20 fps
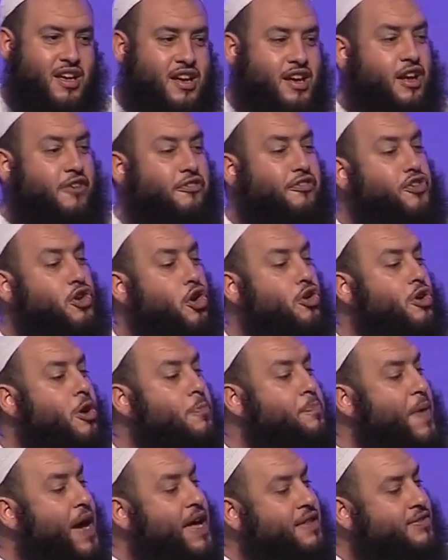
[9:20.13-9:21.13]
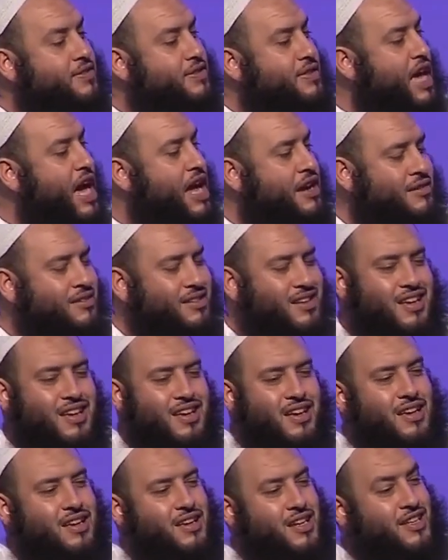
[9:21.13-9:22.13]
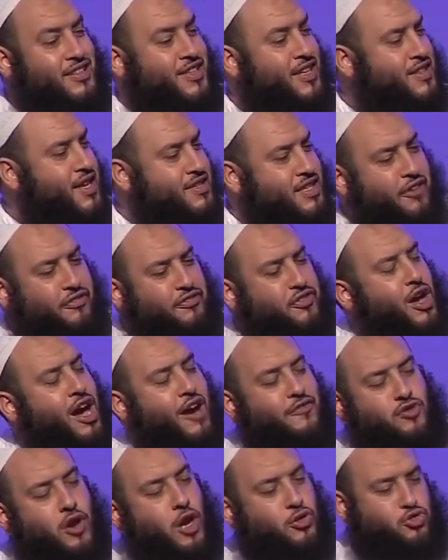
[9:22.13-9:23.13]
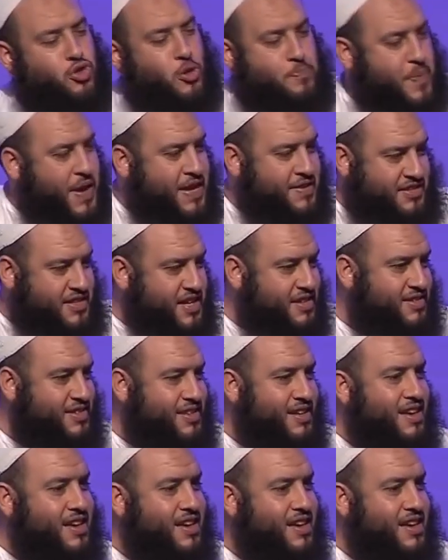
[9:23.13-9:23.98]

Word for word: If you repent, then it is as if you have not repented.